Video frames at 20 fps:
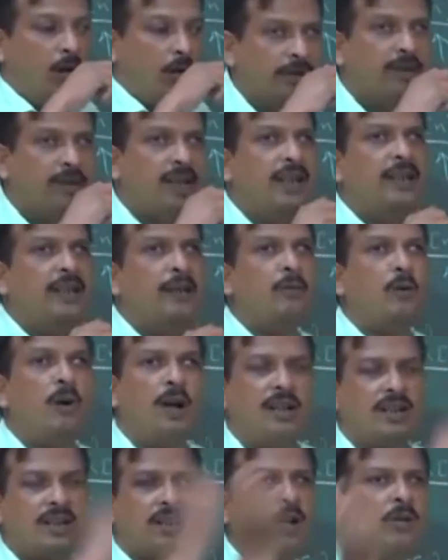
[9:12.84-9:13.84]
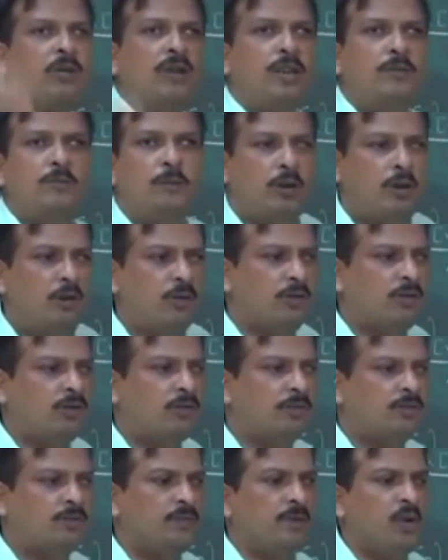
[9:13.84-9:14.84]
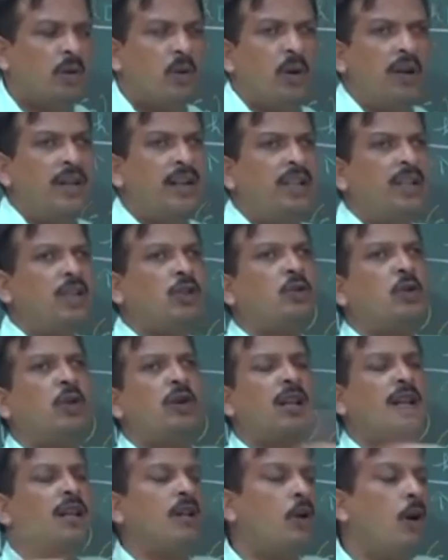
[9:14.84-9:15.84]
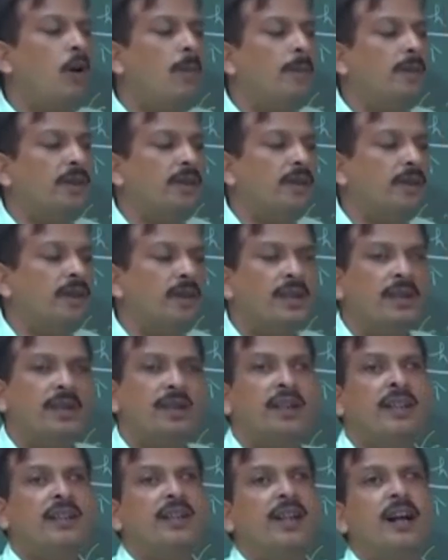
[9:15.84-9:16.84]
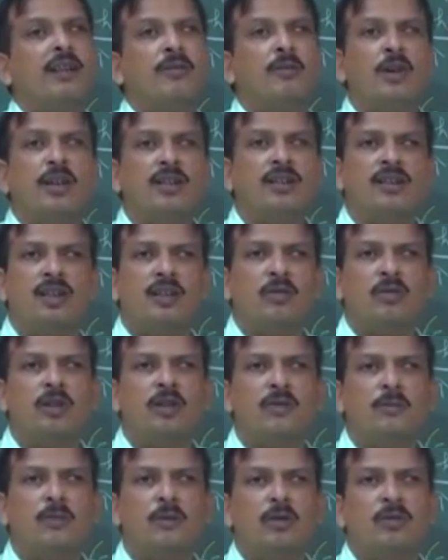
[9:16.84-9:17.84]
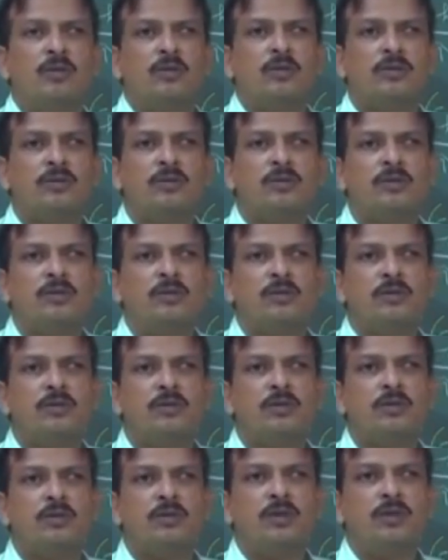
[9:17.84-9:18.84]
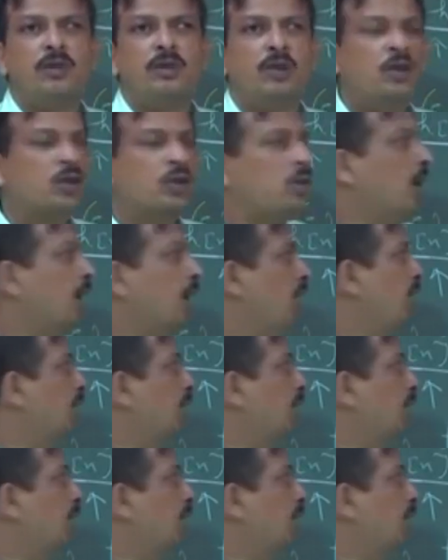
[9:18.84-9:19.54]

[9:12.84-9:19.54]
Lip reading: then the voice sound is produced. When it is totally open, then the unvoiced sound is produced. So,